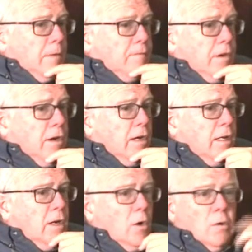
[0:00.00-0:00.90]
but very,
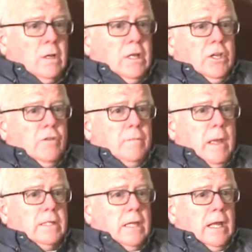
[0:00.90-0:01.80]
you know, you have
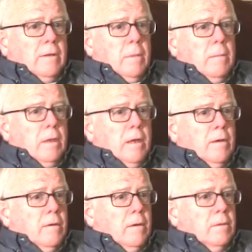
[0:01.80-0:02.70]
basically got a, maybe
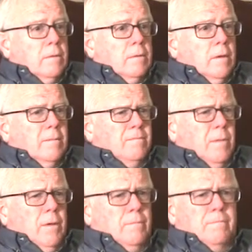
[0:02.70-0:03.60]
a, a,
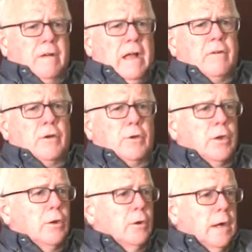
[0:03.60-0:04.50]
a 500
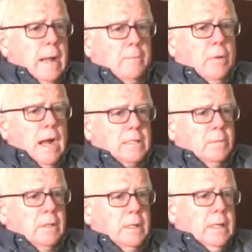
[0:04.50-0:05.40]
year approximate